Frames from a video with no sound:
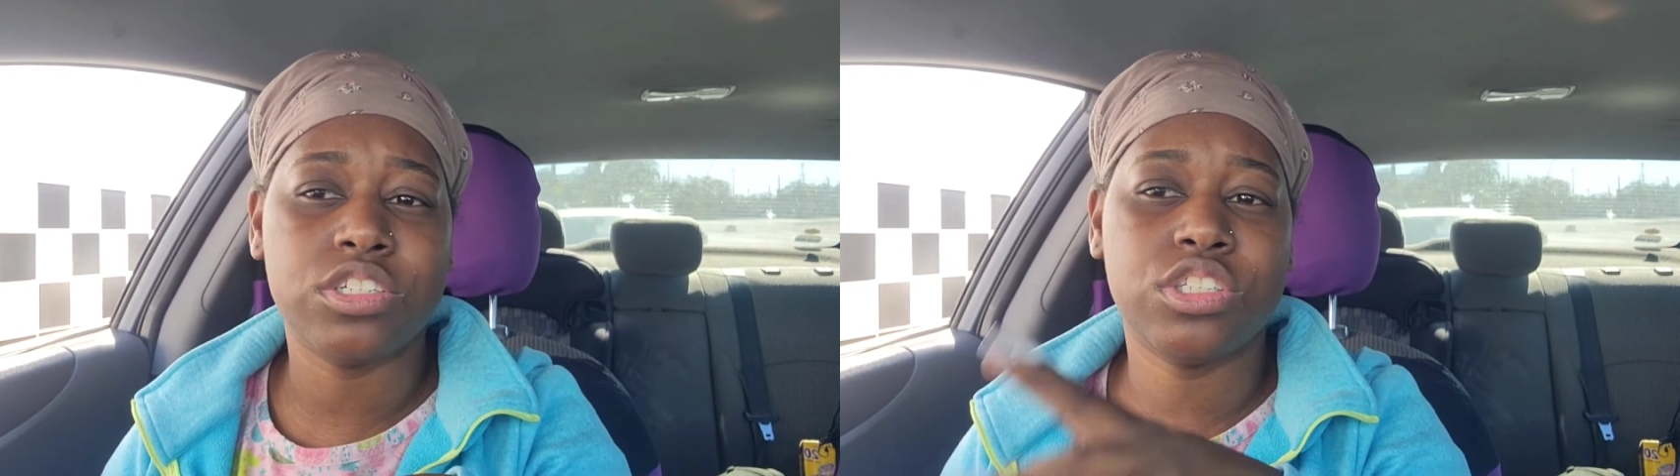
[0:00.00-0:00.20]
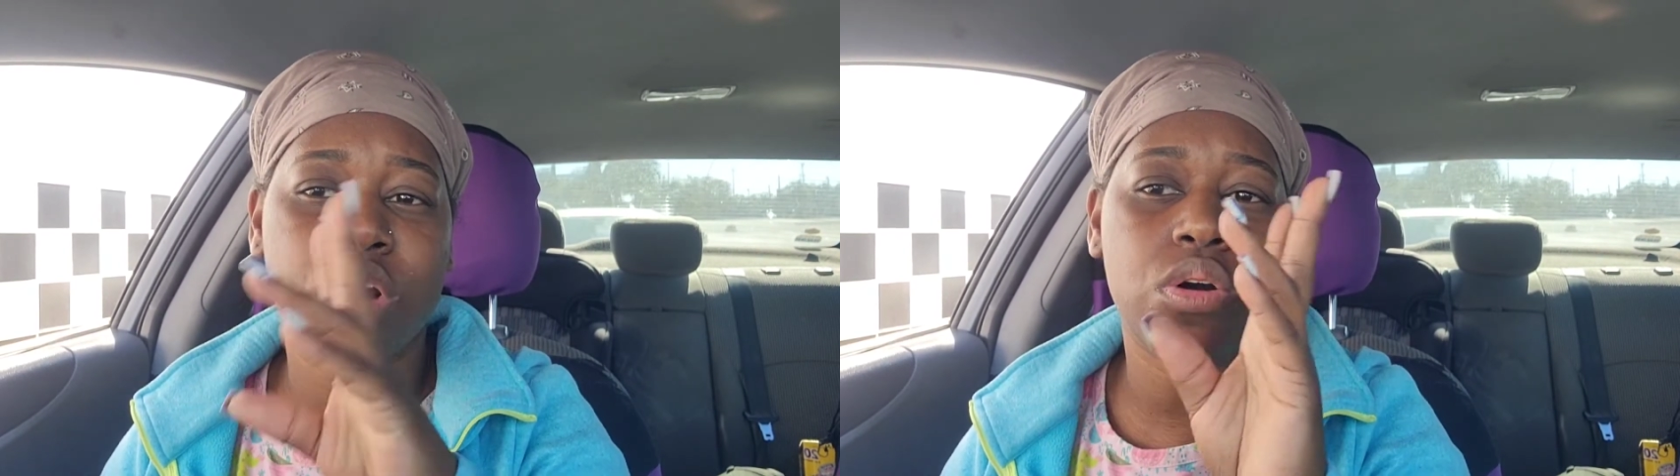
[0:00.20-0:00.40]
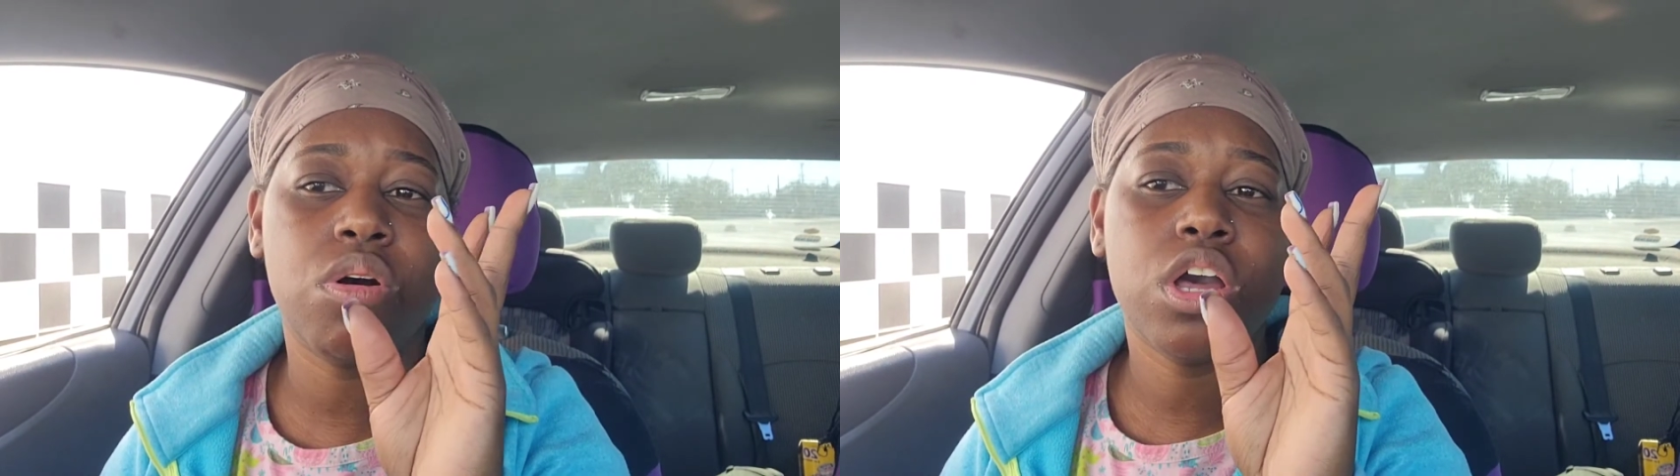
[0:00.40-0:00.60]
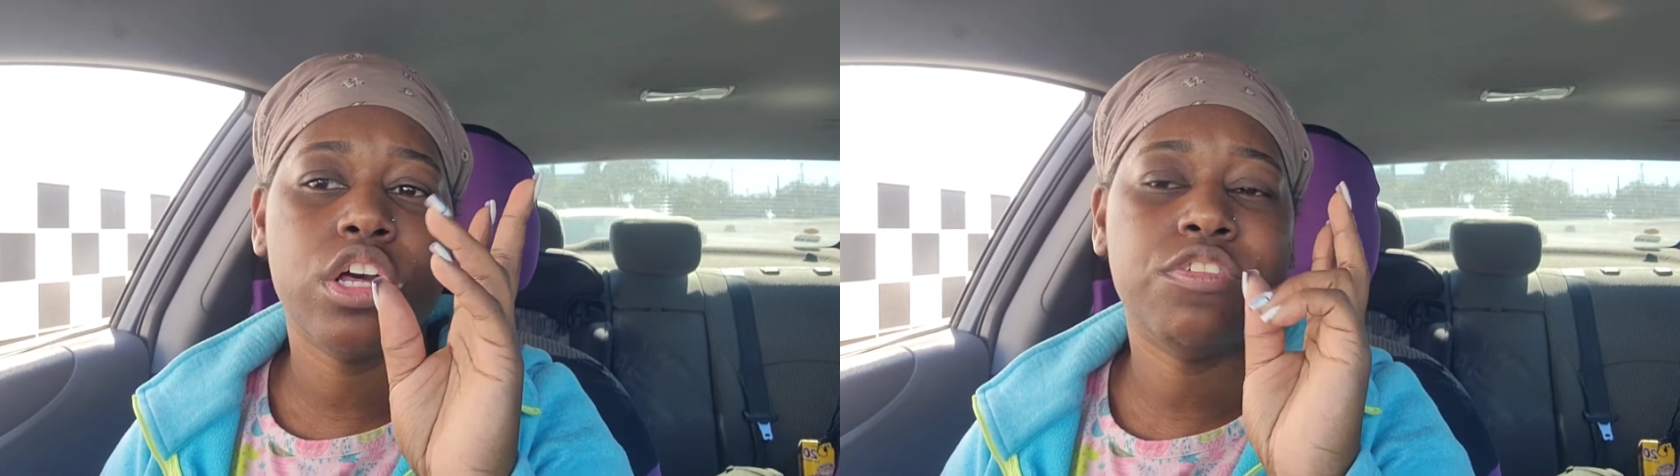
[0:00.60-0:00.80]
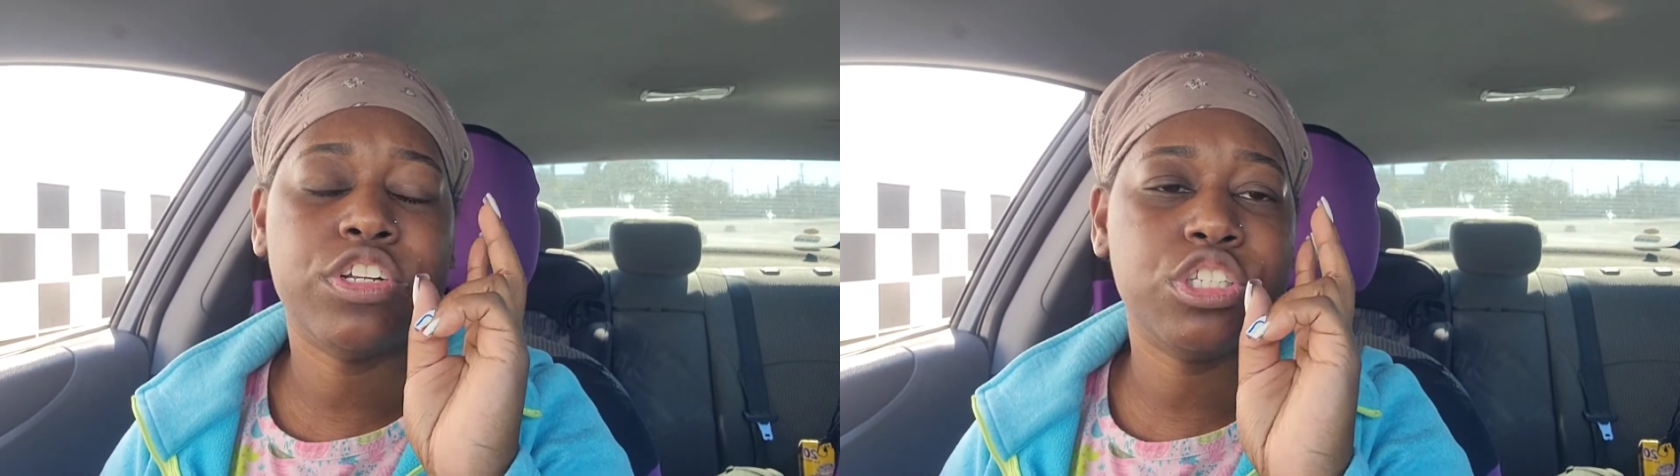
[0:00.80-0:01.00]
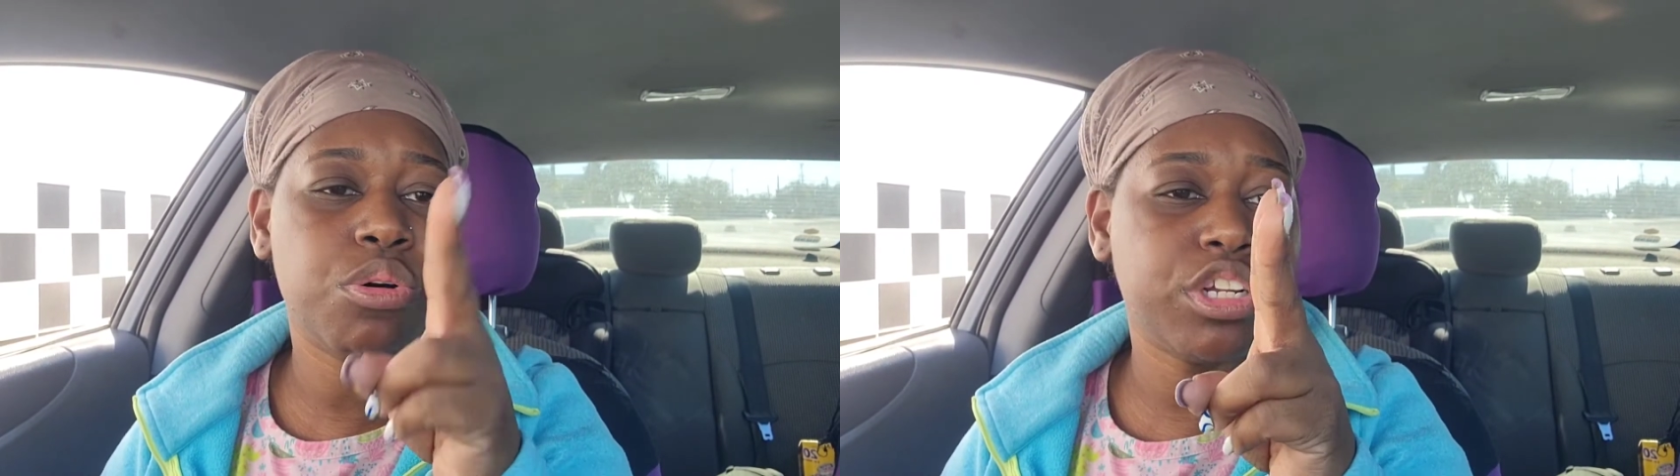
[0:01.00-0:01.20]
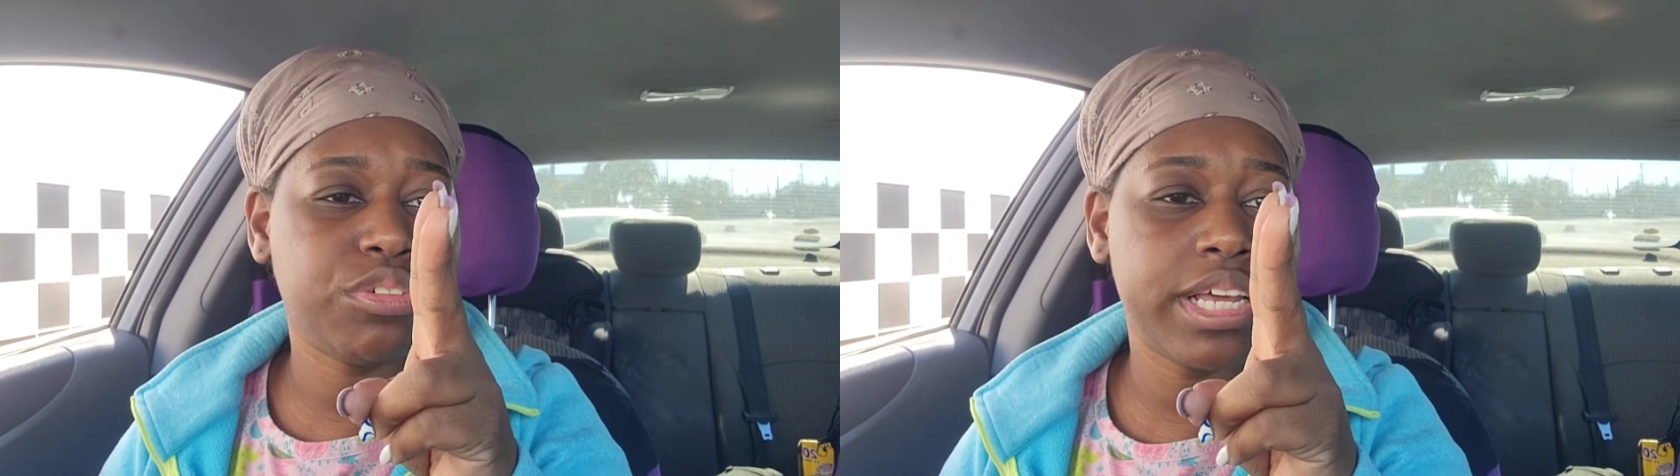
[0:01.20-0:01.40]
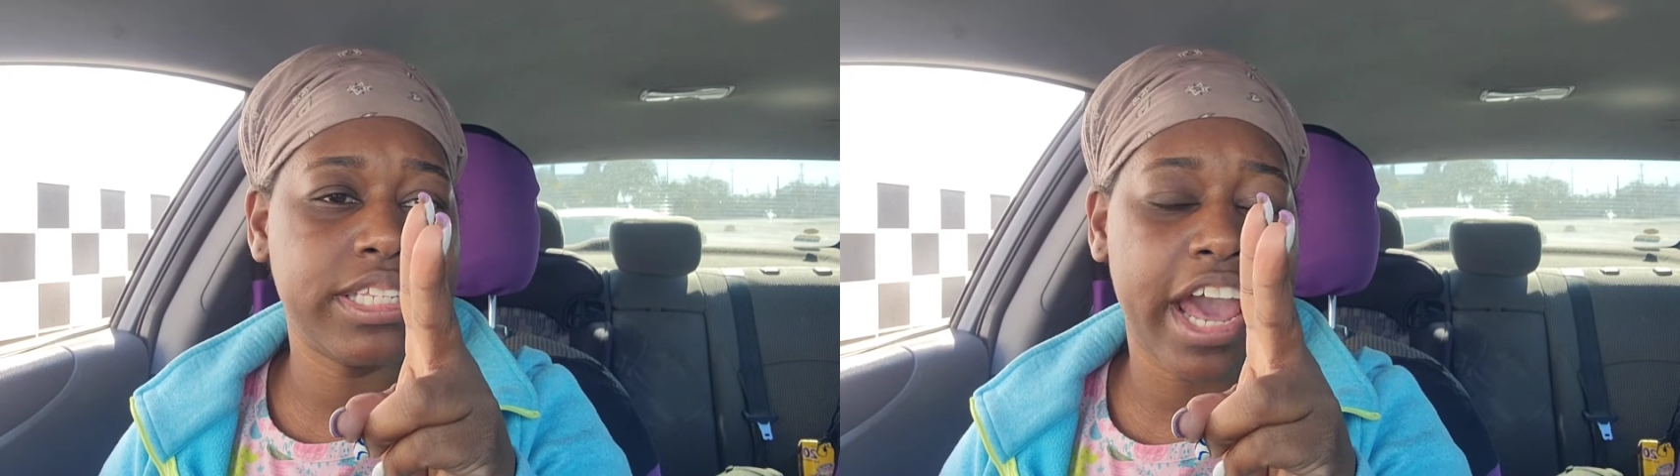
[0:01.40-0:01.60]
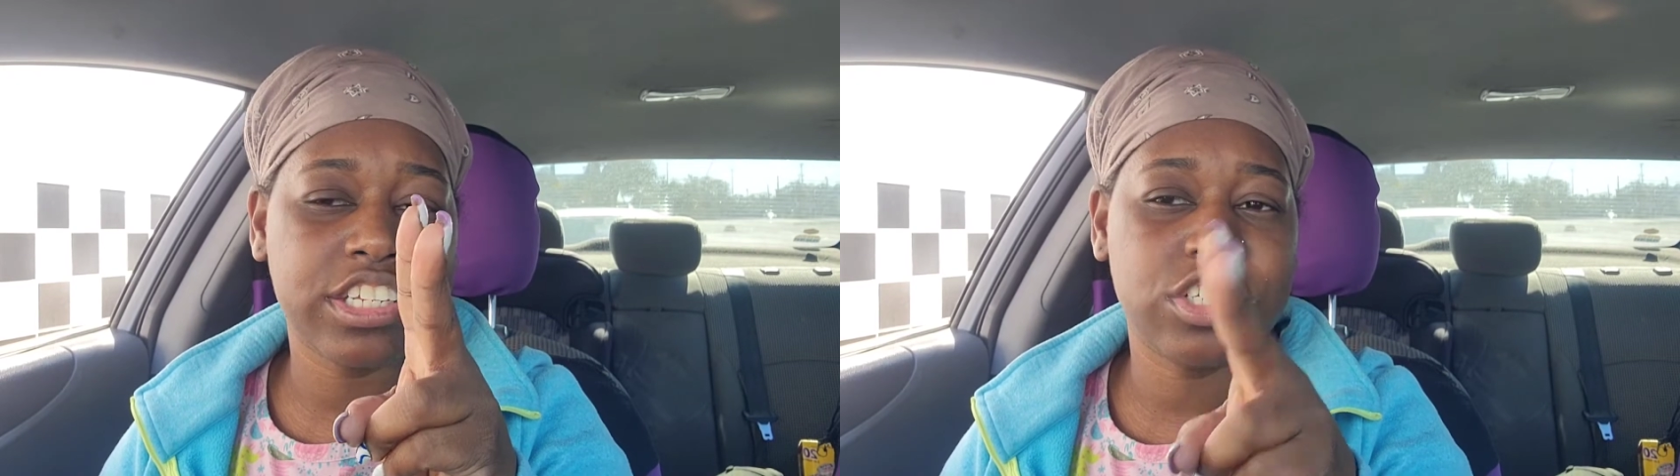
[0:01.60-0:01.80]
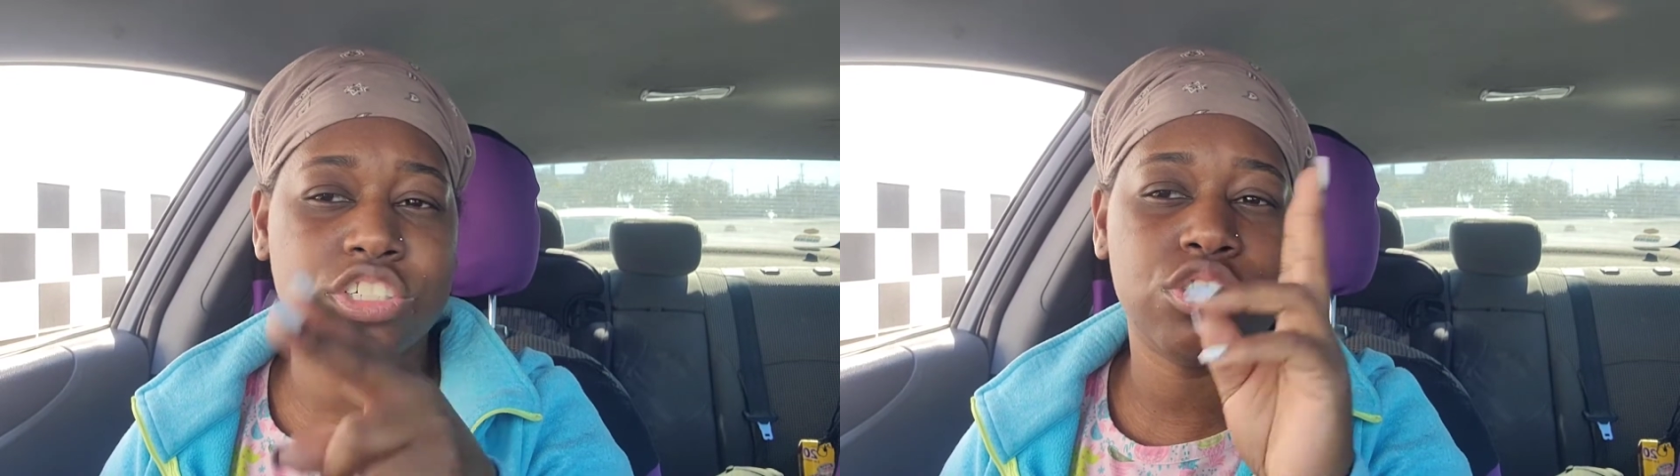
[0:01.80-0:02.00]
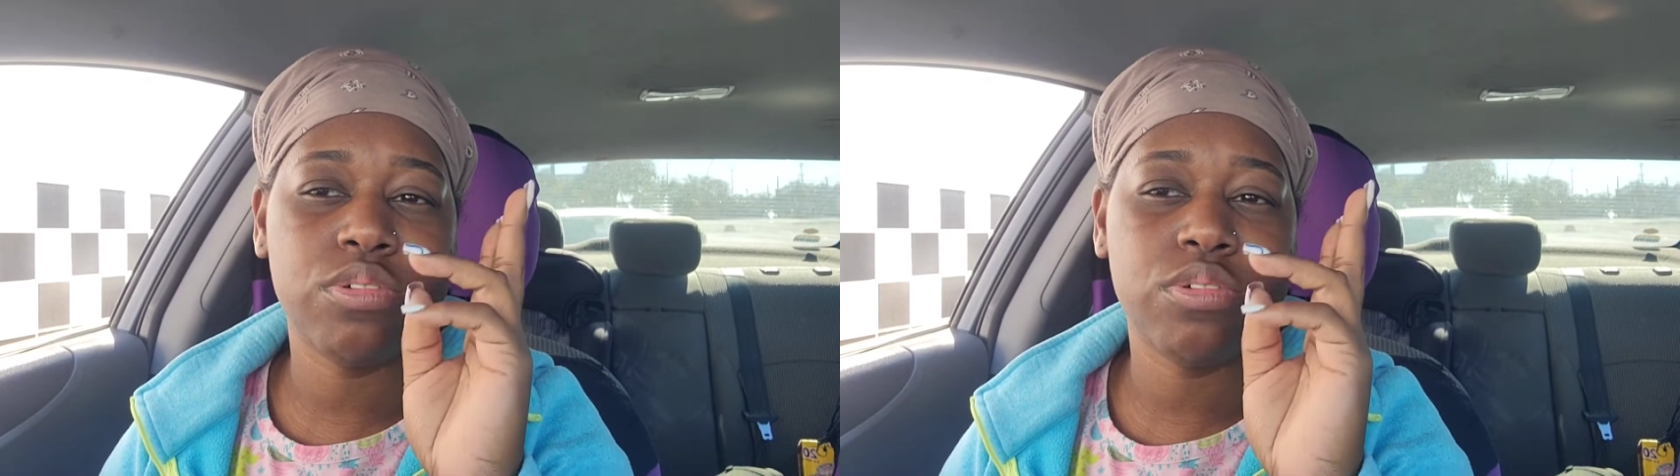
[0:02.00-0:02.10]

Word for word: So for two of the transactions,